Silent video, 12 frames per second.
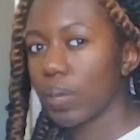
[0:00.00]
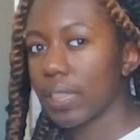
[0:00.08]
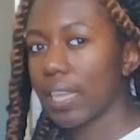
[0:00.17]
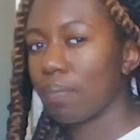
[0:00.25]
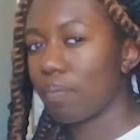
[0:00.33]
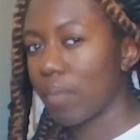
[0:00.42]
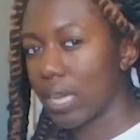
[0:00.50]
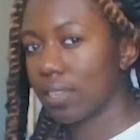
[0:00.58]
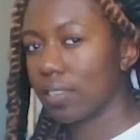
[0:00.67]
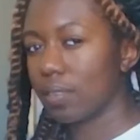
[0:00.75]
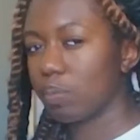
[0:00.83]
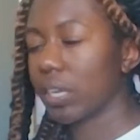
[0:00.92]
know what that
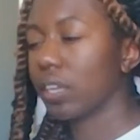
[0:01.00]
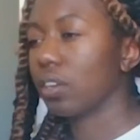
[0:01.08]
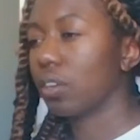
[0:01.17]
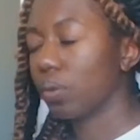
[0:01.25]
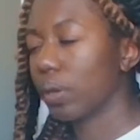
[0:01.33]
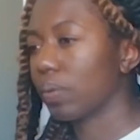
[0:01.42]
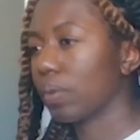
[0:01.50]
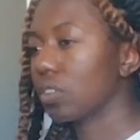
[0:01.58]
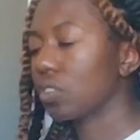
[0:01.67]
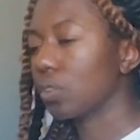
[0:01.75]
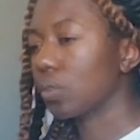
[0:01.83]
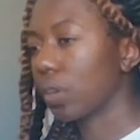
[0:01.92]
meant, but I knew I
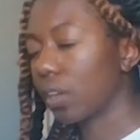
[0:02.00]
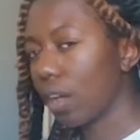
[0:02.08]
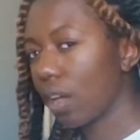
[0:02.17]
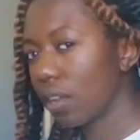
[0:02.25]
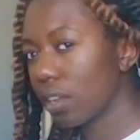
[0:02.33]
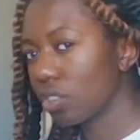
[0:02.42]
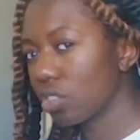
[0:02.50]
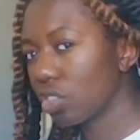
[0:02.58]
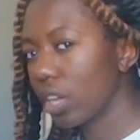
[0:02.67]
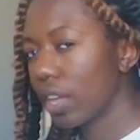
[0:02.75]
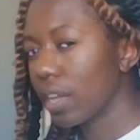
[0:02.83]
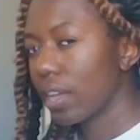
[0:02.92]
wanted to go to
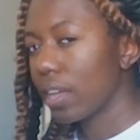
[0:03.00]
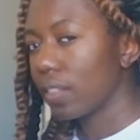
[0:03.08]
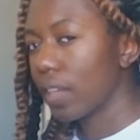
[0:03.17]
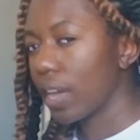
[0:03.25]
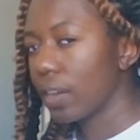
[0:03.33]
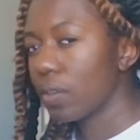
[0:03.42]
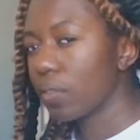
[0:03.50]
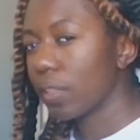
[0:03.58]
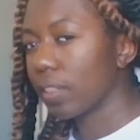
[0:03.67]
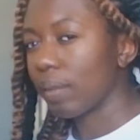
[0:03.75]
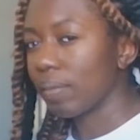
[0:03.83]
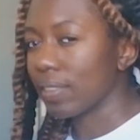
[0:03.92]
college. I don't
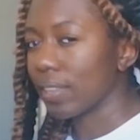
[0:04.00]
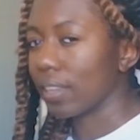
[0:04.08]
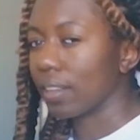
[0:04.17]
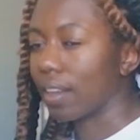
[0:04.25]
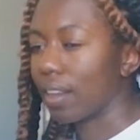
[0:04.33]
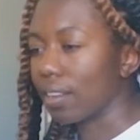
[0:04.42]
know that that was like a